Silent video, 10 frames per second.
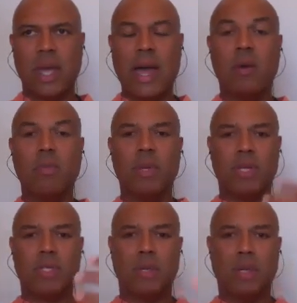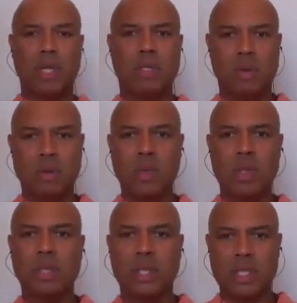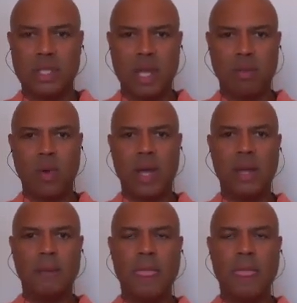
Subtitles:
outpictured into the world in the same way